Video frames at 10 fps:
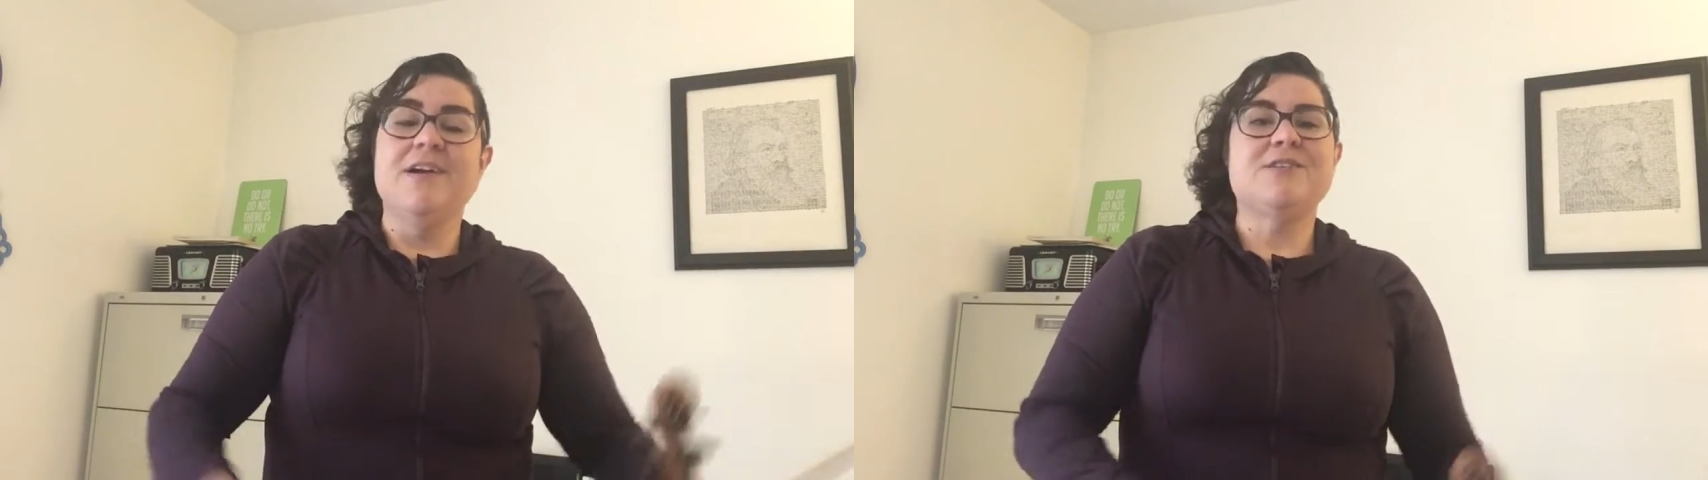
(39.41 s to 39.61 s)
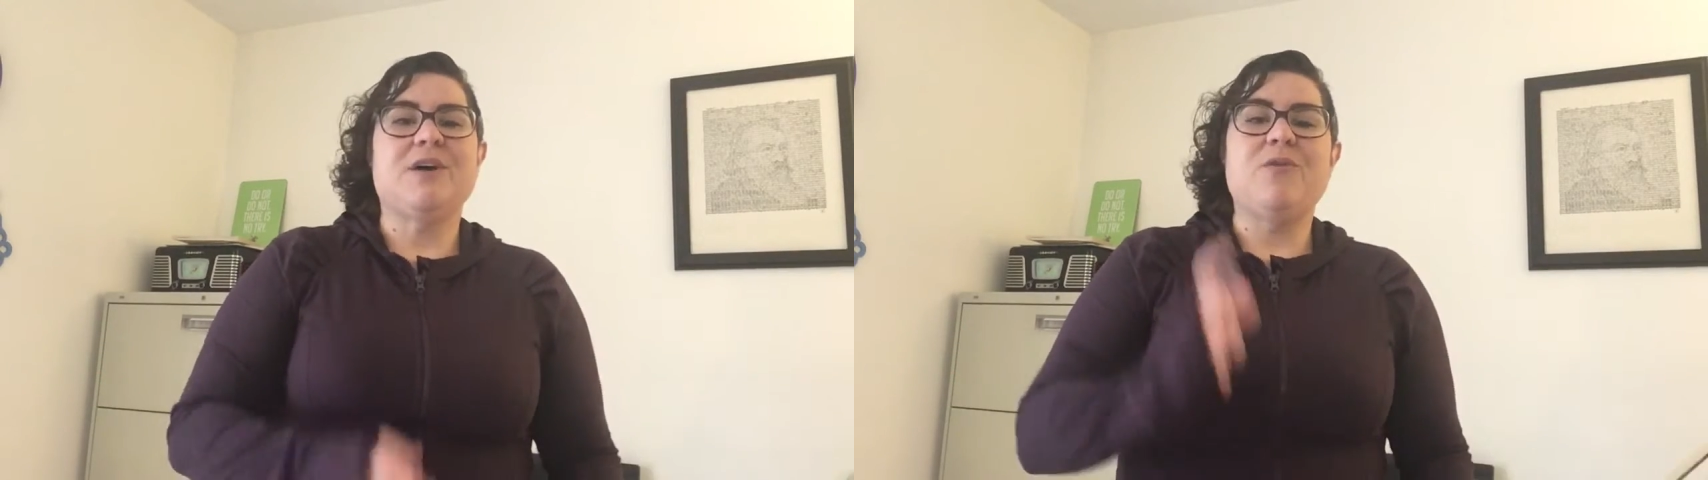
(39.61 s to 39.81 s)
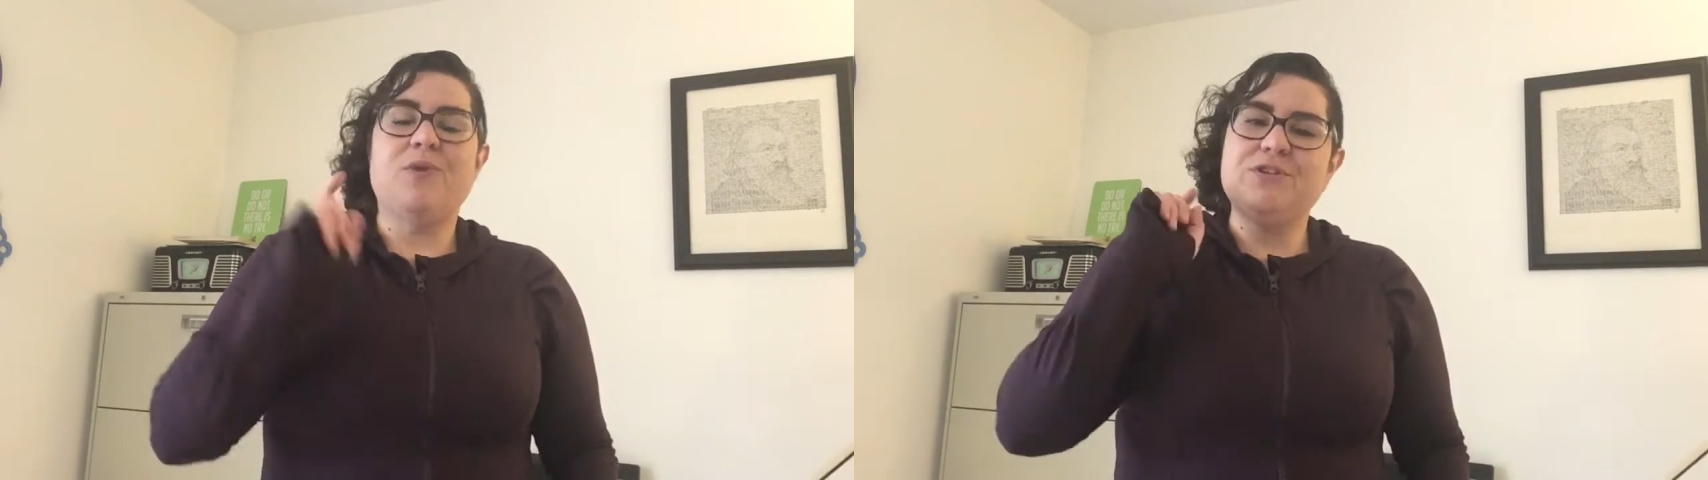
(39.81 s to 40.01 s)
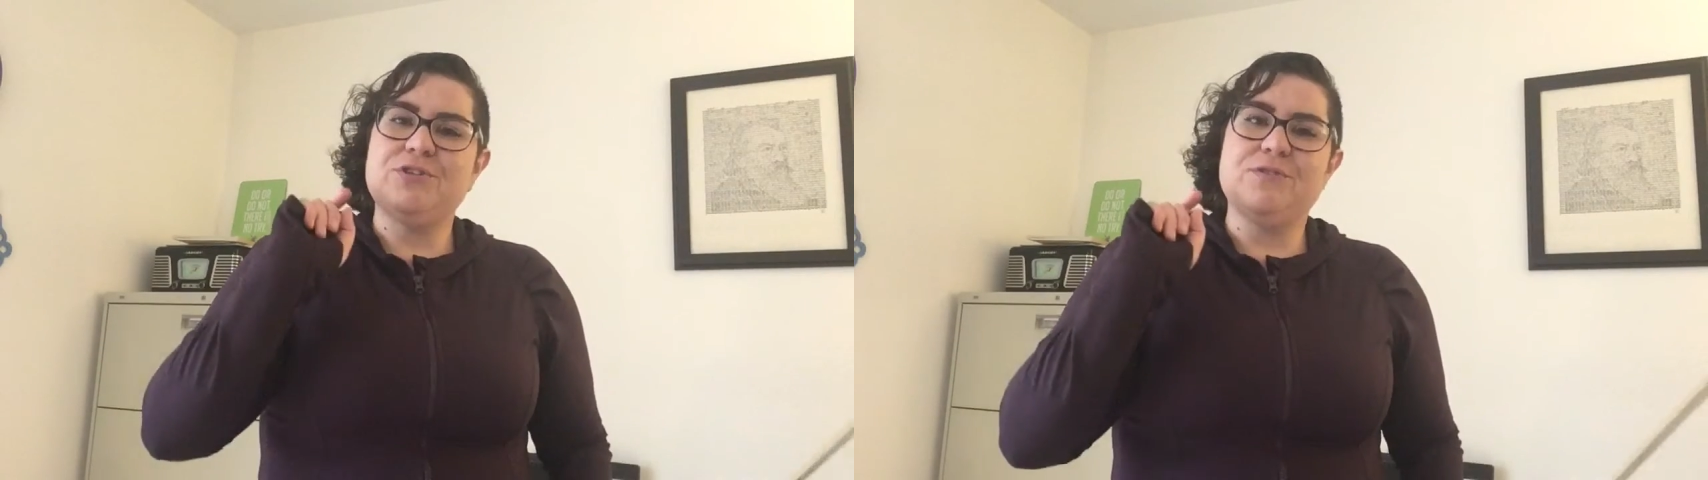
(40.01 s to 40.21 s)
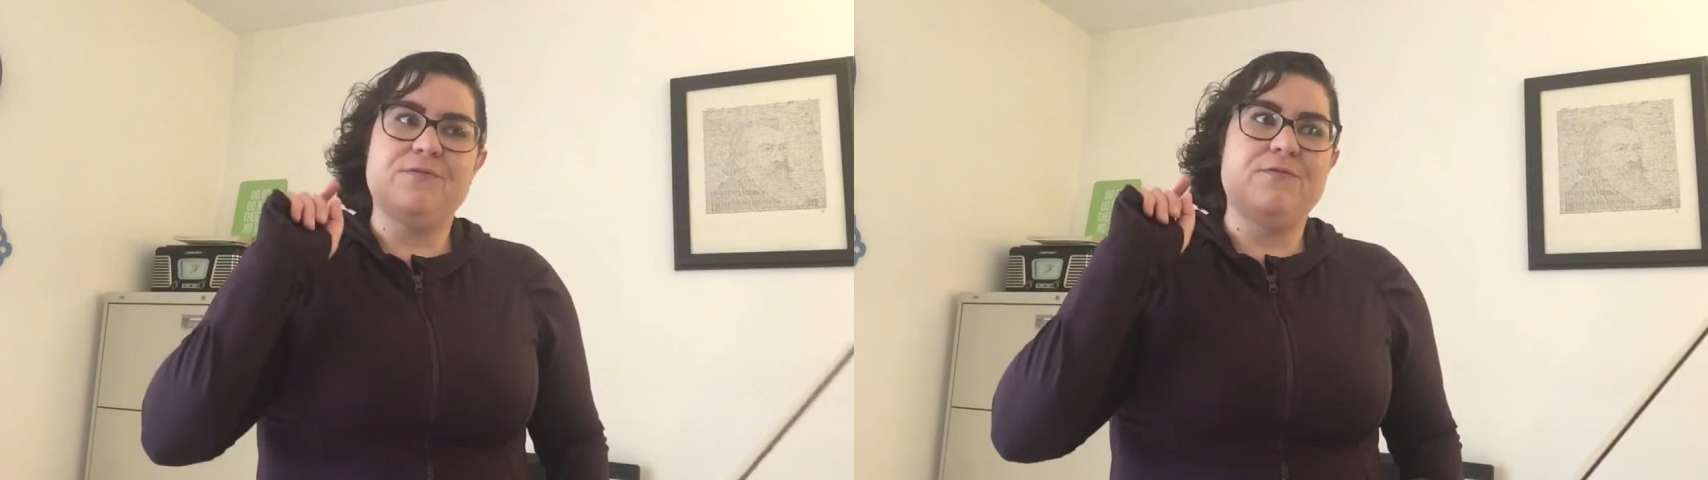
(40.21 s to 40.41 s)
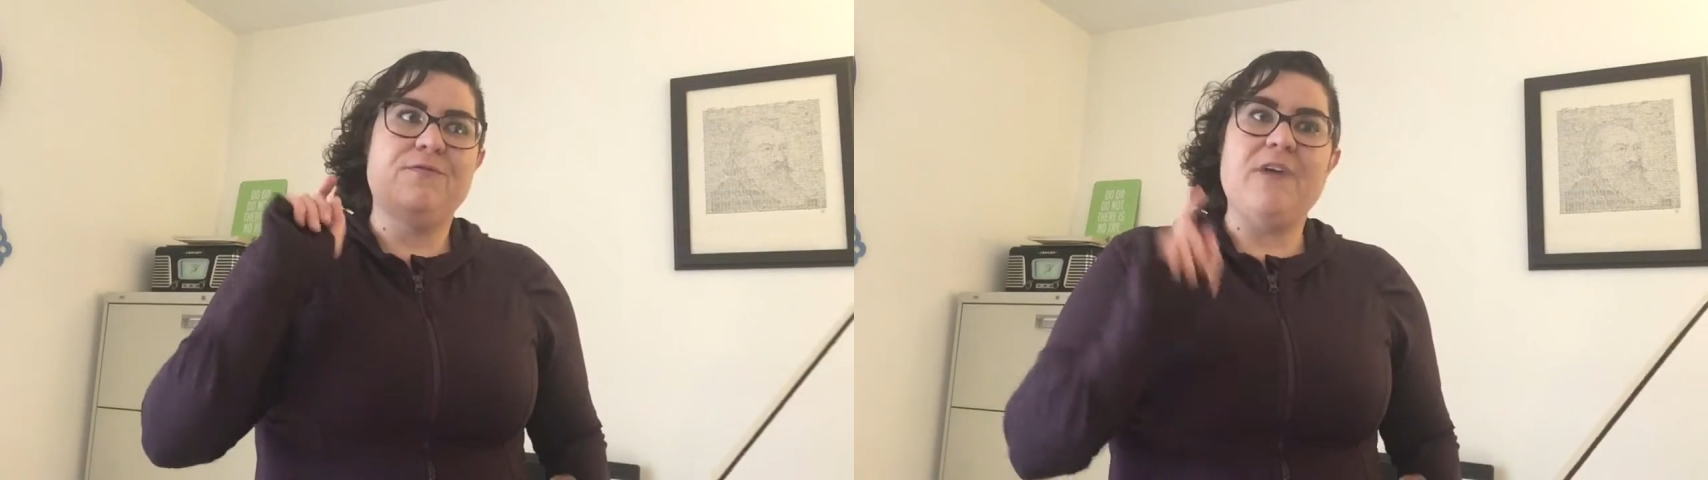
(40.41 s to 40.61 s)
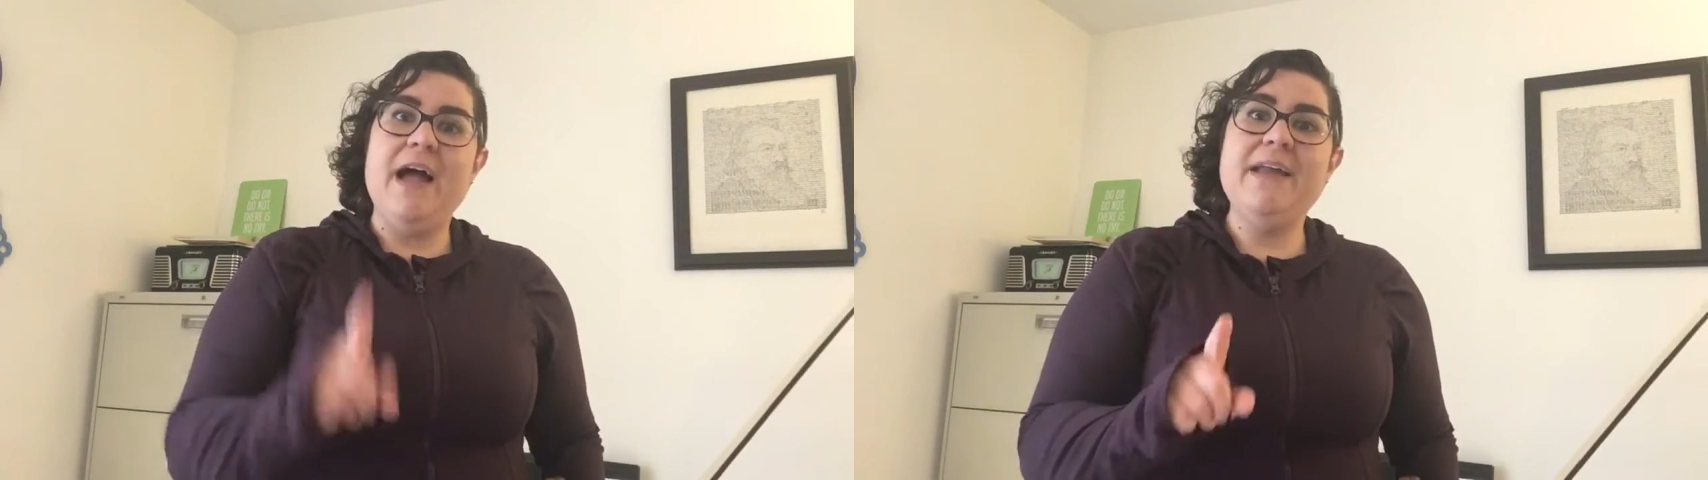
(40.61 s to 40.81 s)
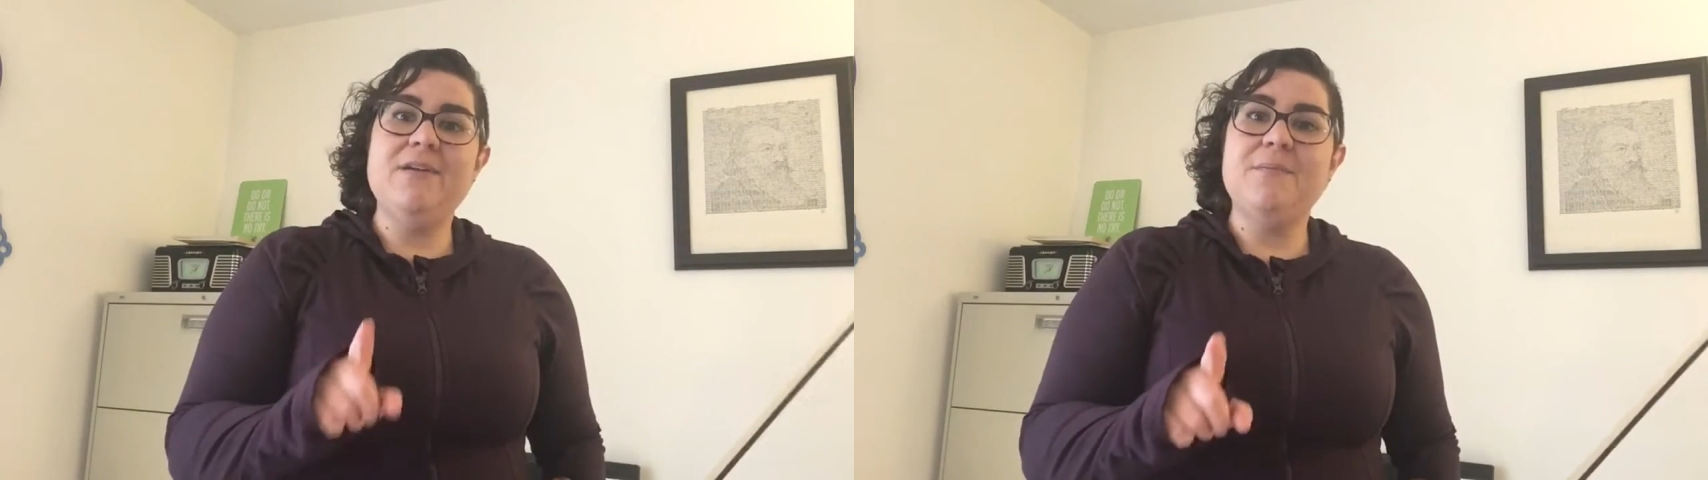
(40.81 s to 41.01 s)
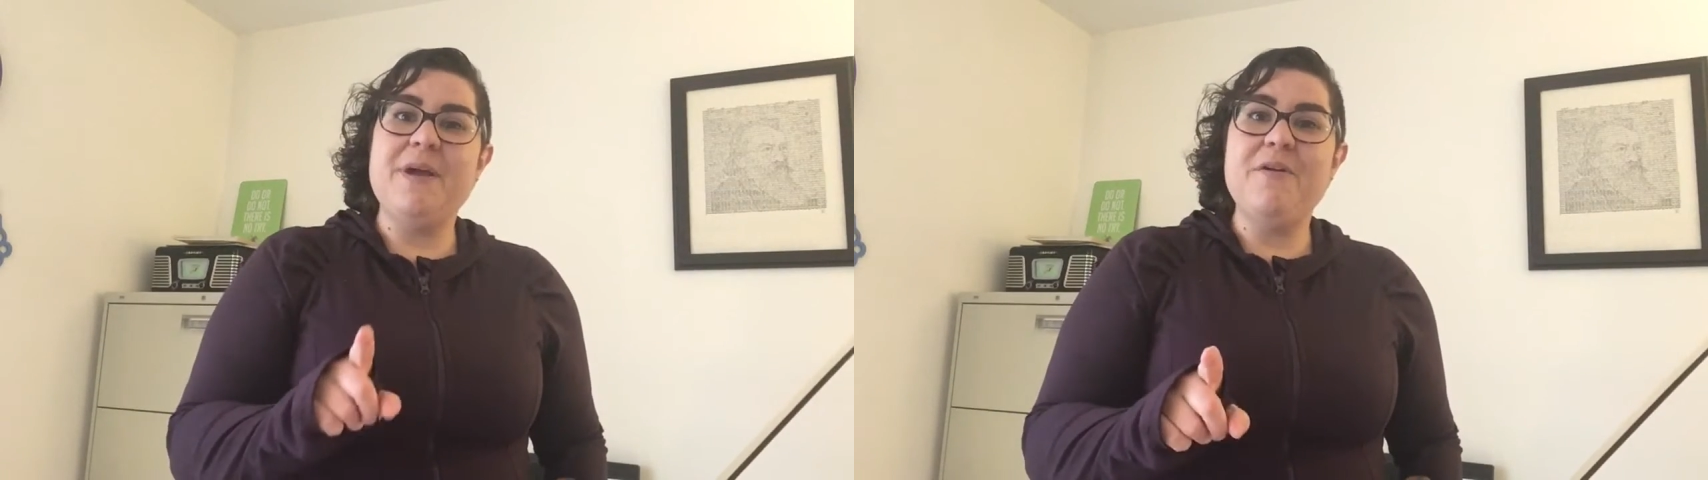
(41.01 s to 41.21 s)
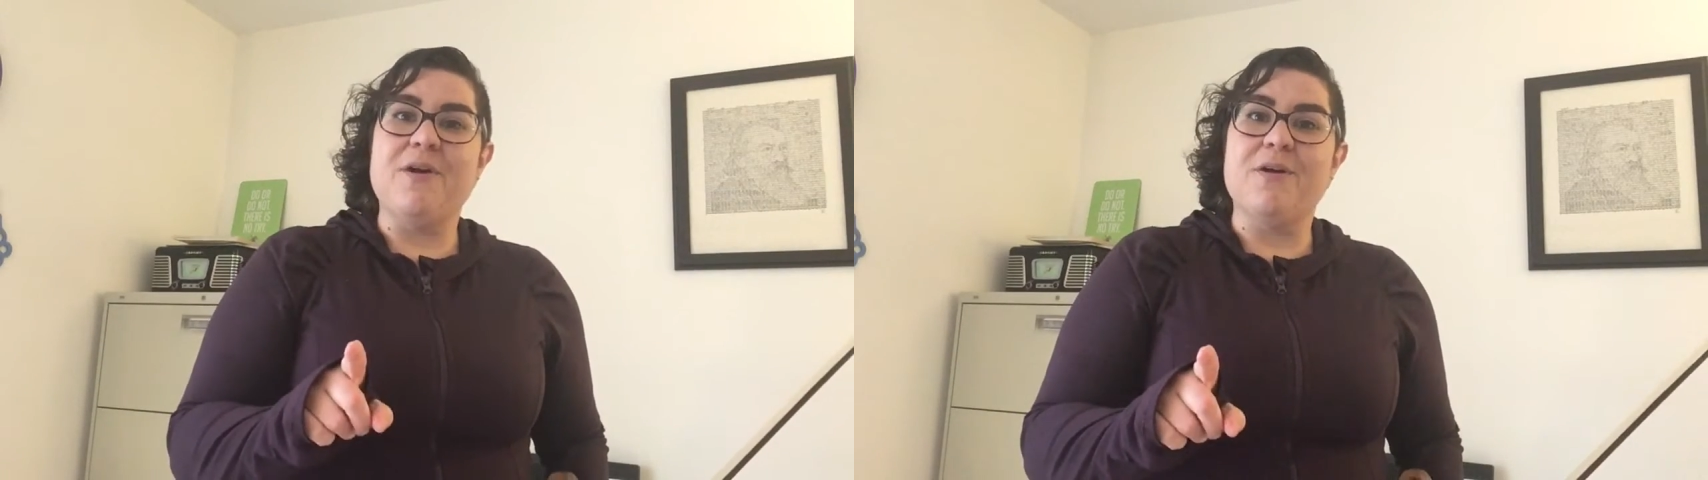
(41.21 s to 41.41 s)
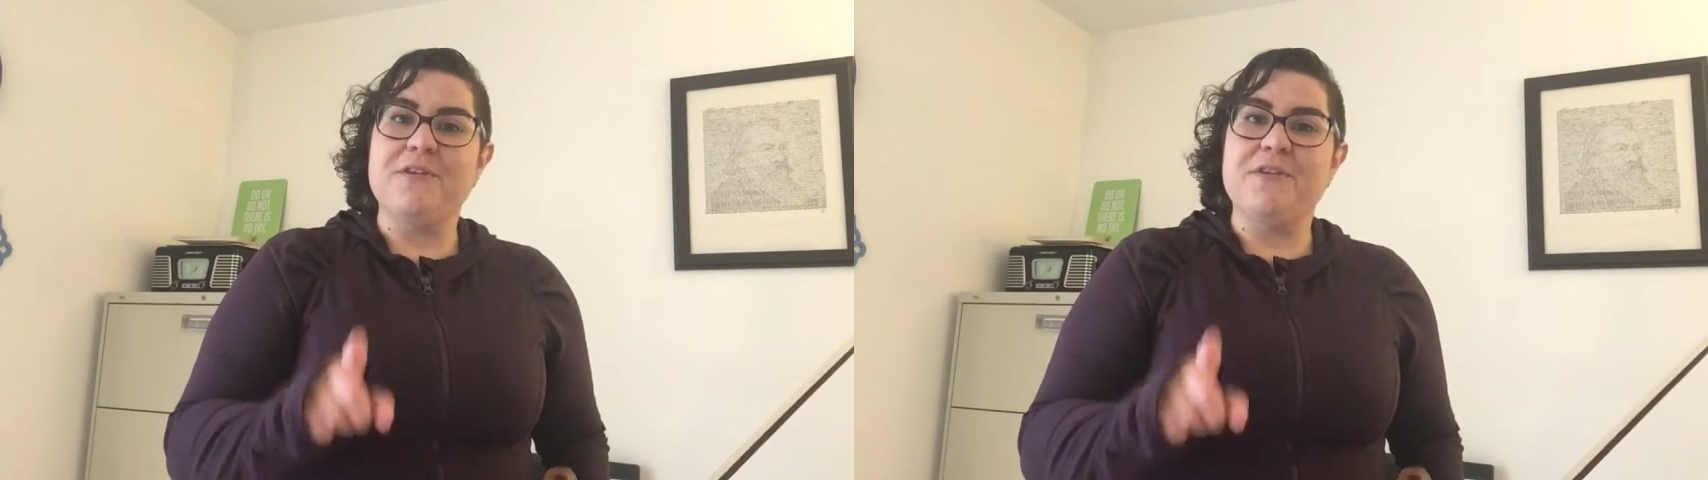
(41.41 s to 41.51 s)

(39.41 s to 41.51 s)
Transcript: So I want you to find a mirror